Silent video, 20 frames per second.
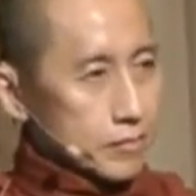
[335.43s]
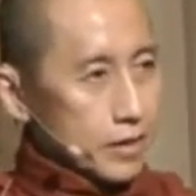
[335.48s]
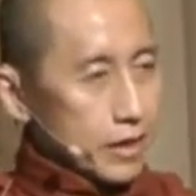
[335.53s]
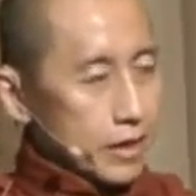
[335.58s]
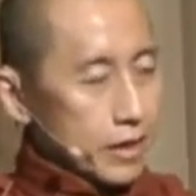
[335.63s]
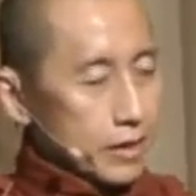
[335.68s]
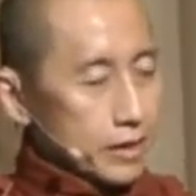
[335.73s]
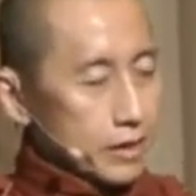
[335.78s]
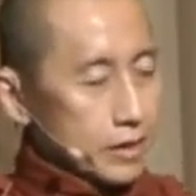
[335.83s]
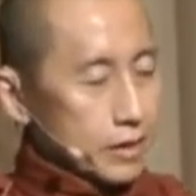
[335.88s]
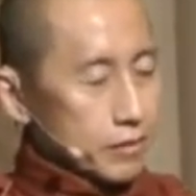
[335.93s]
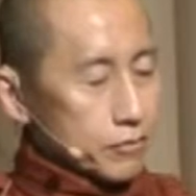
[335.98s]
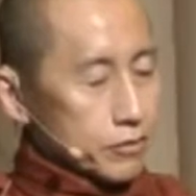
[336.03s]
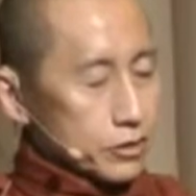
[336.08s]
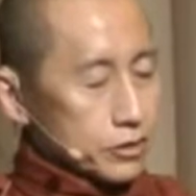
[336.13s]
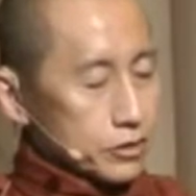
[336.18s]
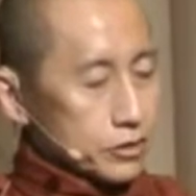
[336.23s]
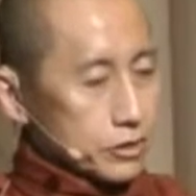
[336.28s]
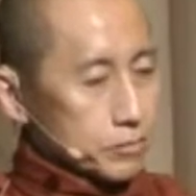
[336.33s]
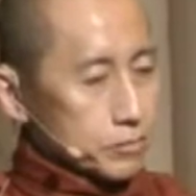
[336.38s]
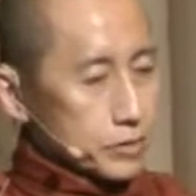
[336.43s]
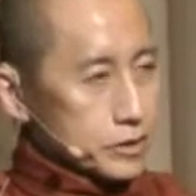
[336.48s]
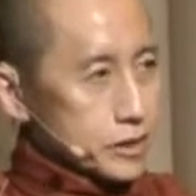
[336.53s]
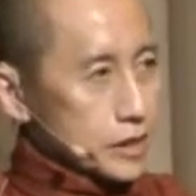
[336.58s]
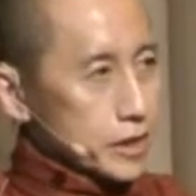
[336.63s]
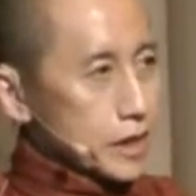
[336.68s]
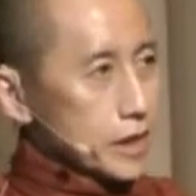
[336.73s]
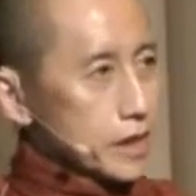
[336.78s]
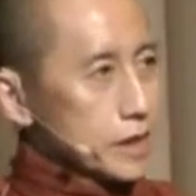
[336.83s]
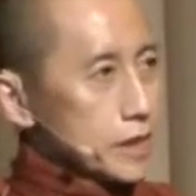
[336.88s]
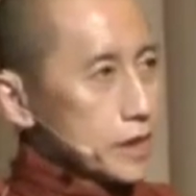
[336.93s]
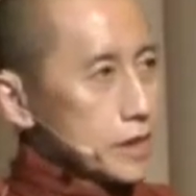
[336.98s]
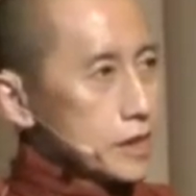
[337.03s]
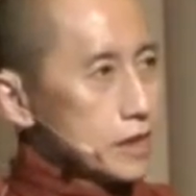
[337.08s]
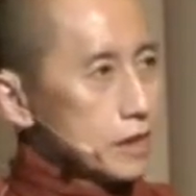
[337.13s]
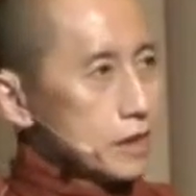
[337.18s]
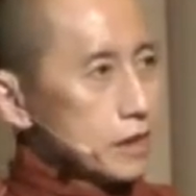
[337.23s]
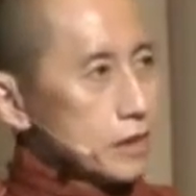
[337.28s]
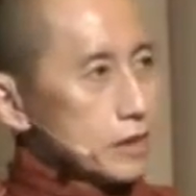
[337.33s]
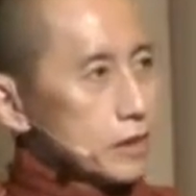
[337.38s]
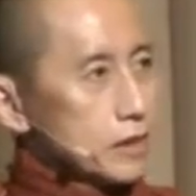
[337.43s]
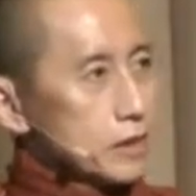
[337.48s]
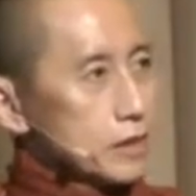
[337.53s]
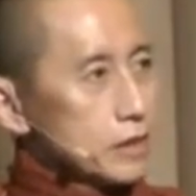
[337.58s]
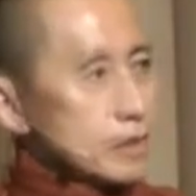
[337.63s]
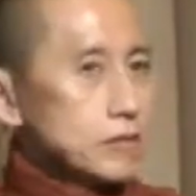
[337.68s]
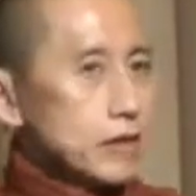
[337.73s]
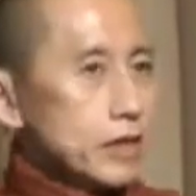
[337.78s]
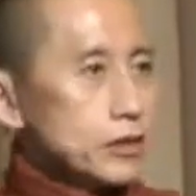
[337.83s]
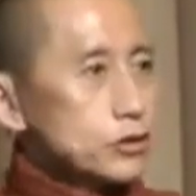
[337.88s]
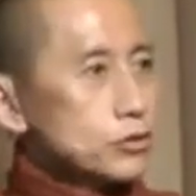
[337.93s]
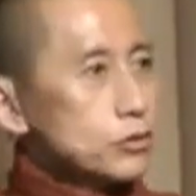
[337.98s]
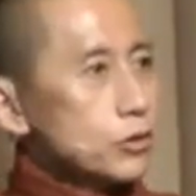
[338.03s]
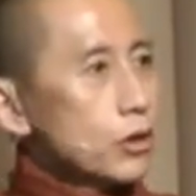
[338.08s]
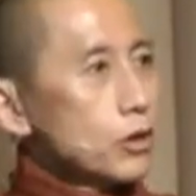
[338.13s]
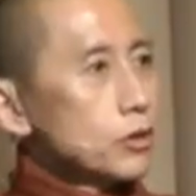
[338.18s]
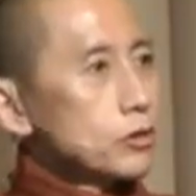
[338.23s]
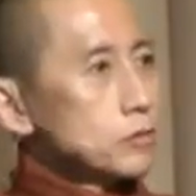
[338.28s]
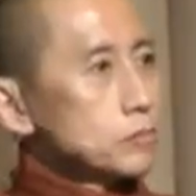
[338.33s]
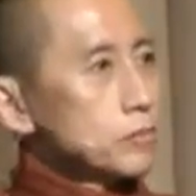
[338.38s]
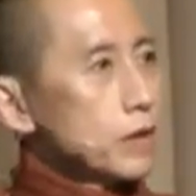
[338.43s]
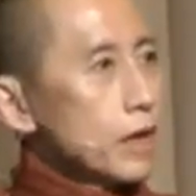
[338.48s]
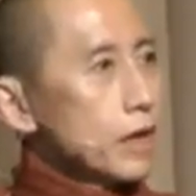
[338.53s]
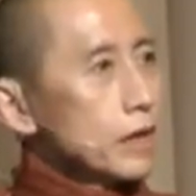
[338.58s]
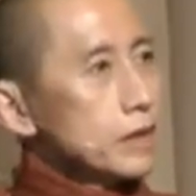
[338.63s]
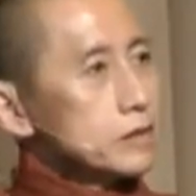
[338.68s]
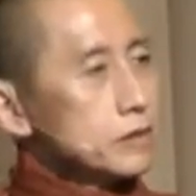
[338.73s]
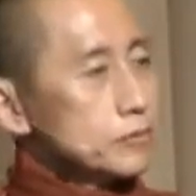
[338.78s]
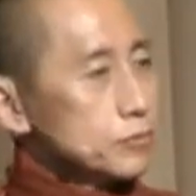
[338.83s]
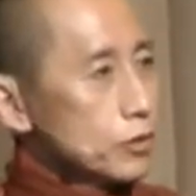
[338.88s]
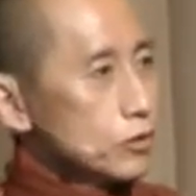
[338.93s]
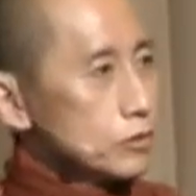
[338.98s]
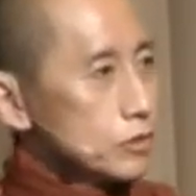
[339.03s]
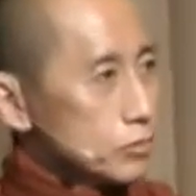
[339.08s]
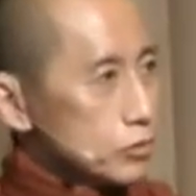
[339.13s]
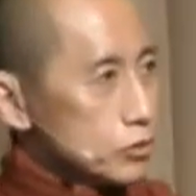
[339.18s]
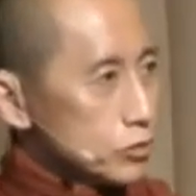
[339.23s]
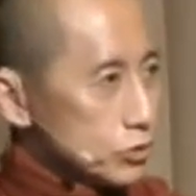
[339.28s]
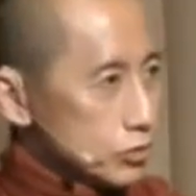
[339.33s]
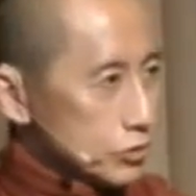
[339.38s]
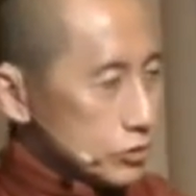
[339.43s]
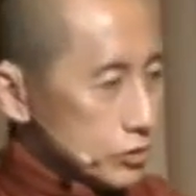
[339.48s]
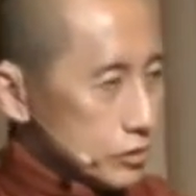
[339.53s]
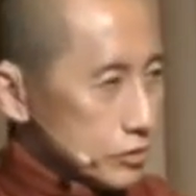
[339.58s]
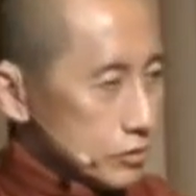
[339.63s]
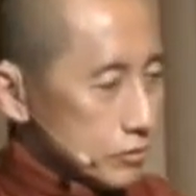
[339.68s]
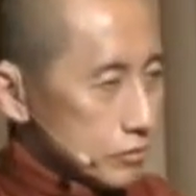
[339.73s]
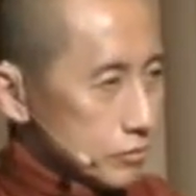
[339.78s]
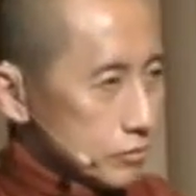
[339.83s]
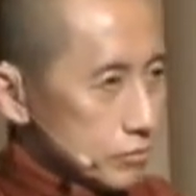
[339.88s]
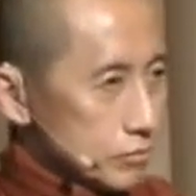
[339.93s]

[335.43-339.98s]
and I was particularly enthralled by the Four Noble Truths.